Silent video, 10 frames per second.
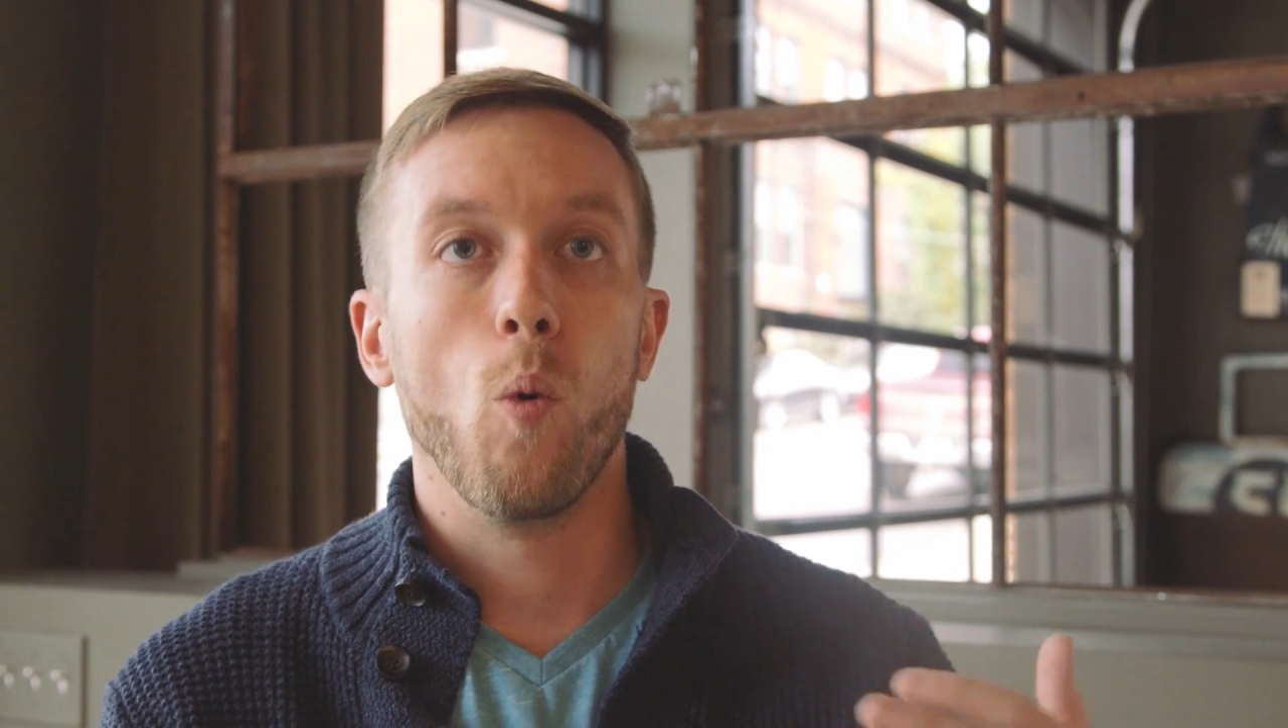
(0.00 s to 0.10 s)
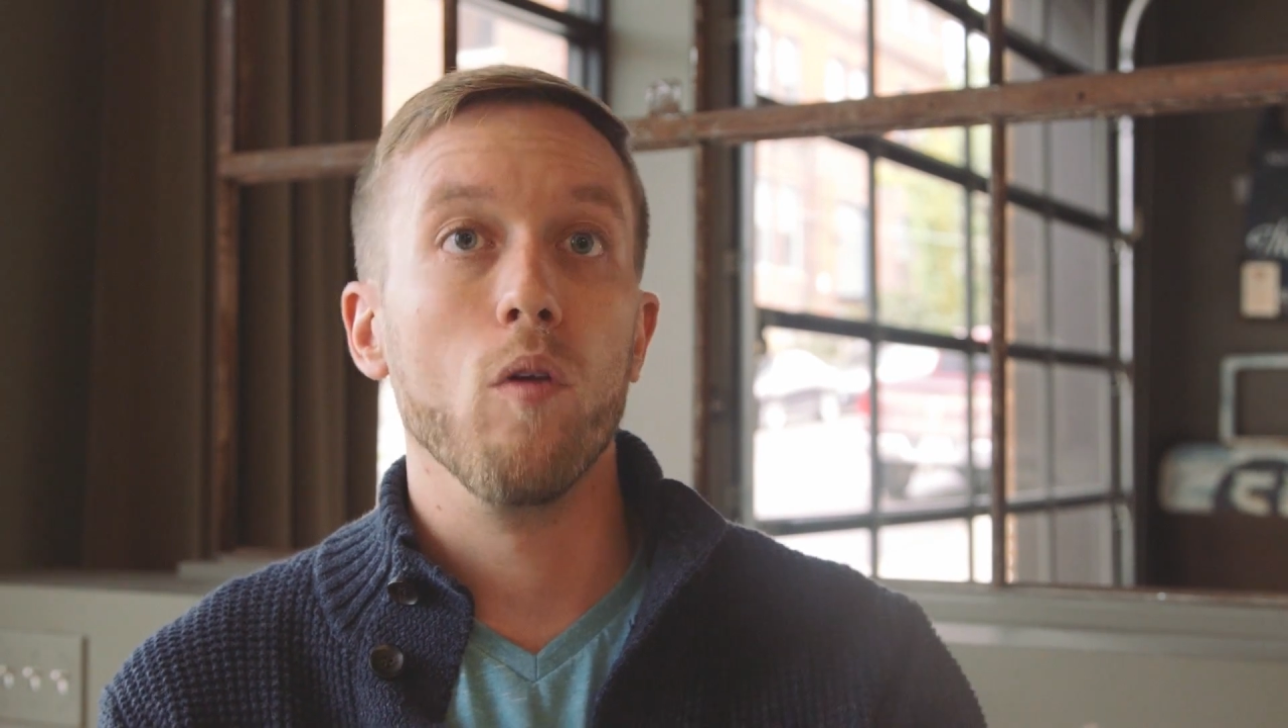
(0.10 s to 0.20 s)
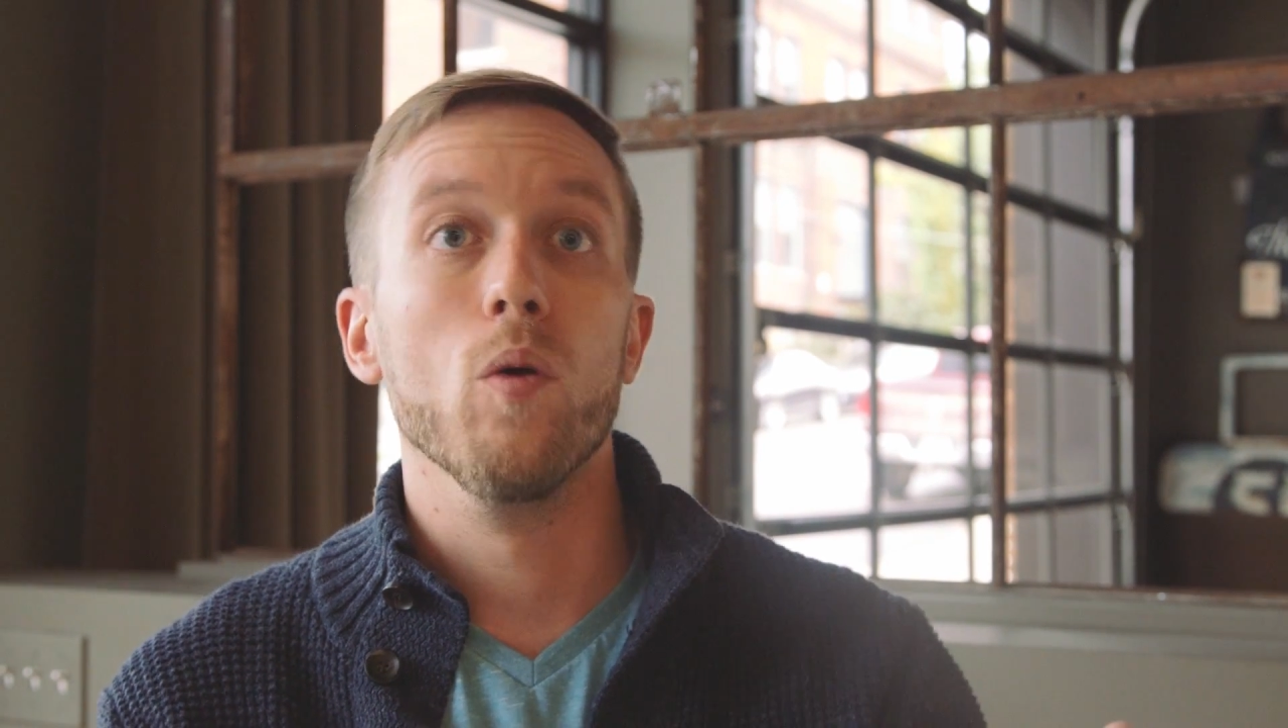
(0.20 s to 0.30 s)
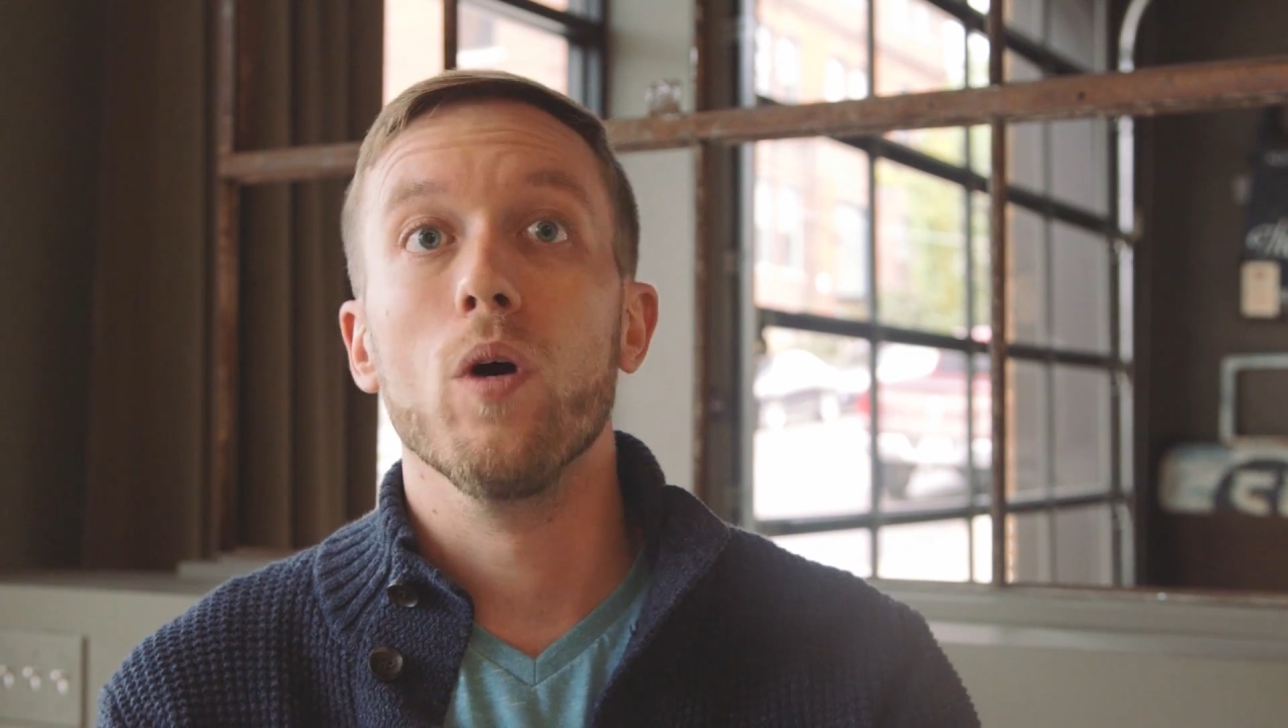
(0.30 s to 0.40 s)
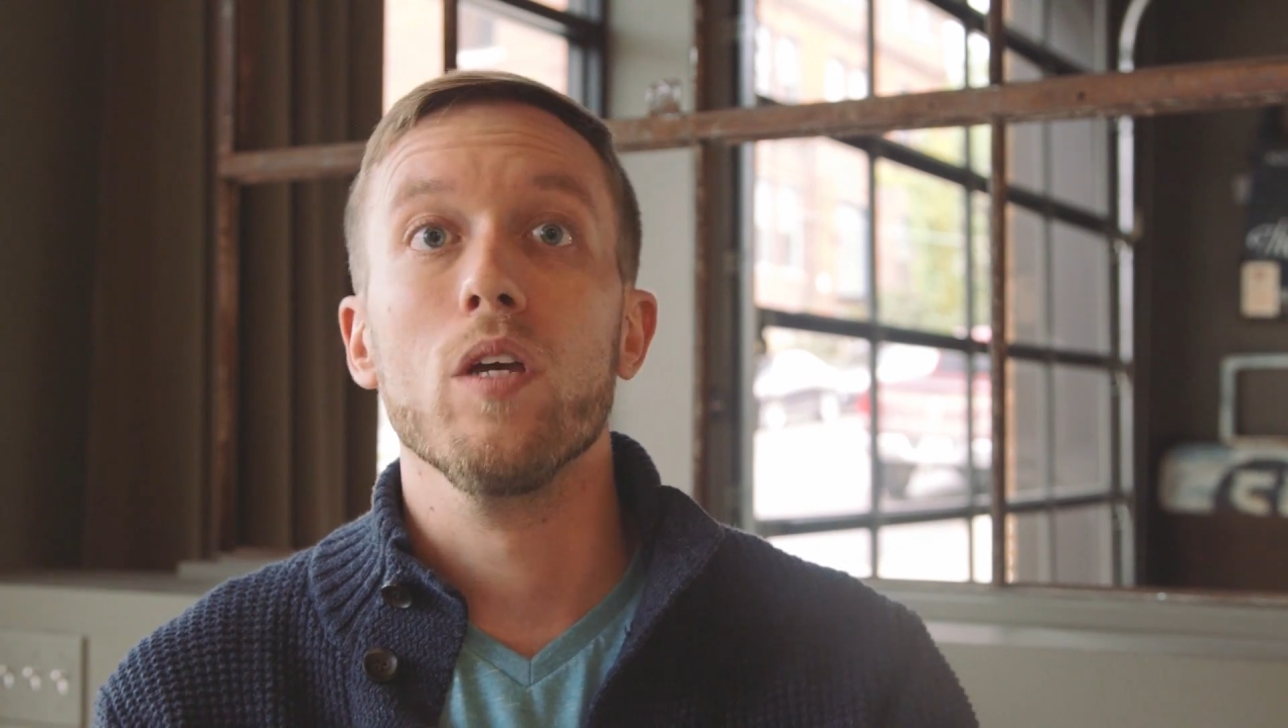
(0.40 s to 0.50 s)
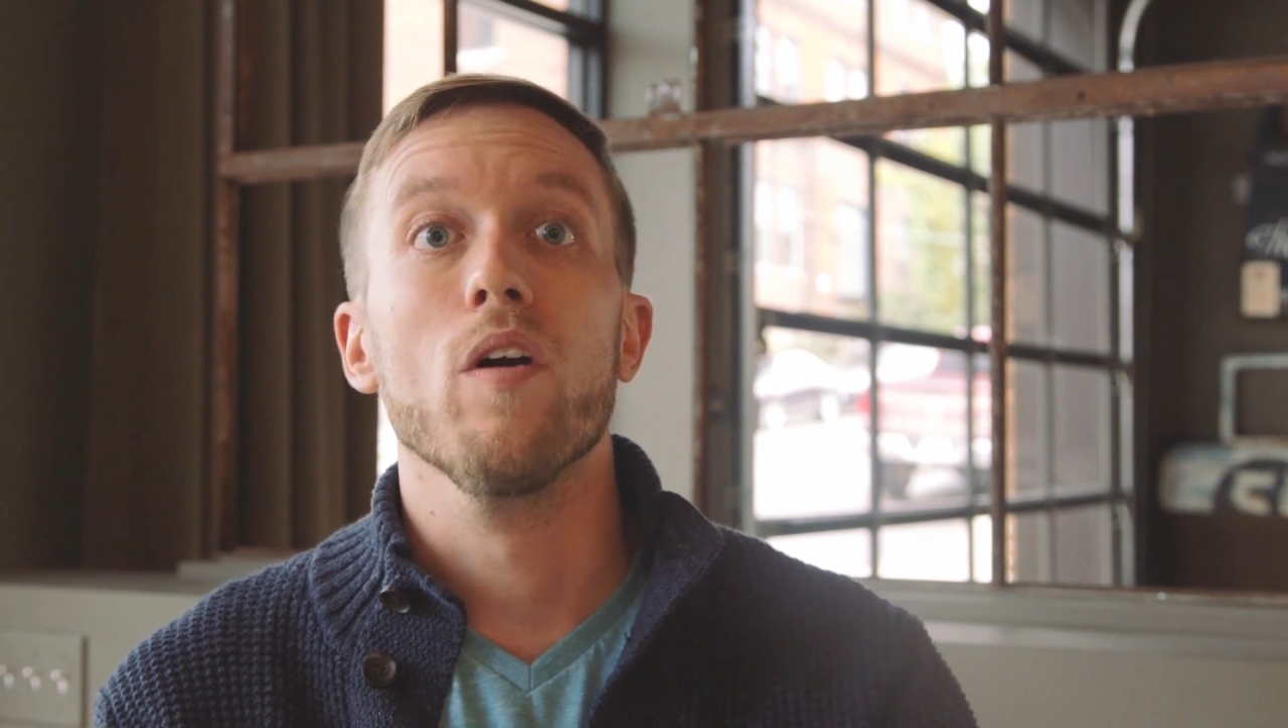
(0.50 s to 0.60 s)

more than what